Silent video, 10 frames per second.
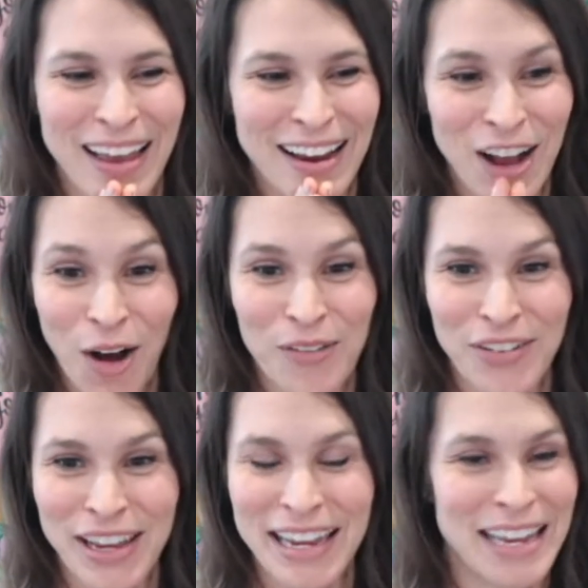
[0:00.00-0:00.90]

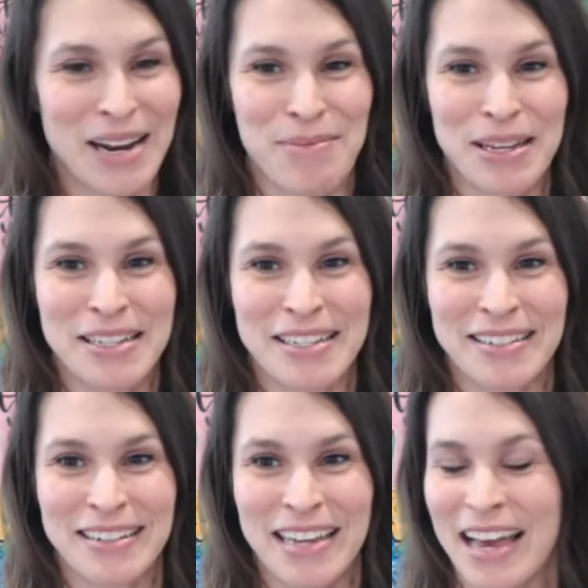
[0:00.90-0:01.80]
Coffee enemas.
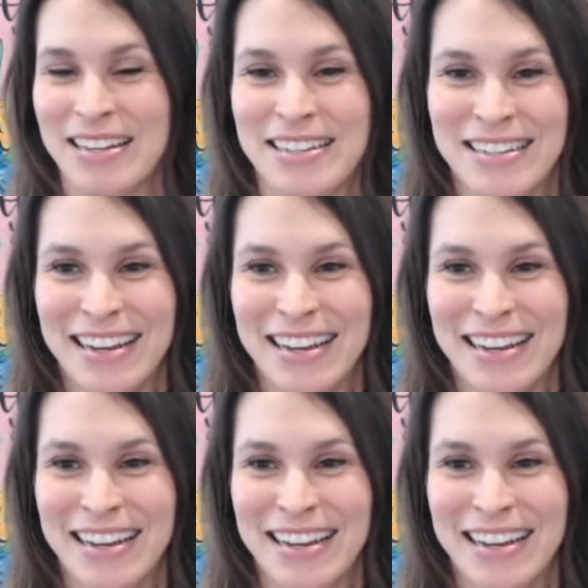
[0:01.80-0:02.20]
Yes,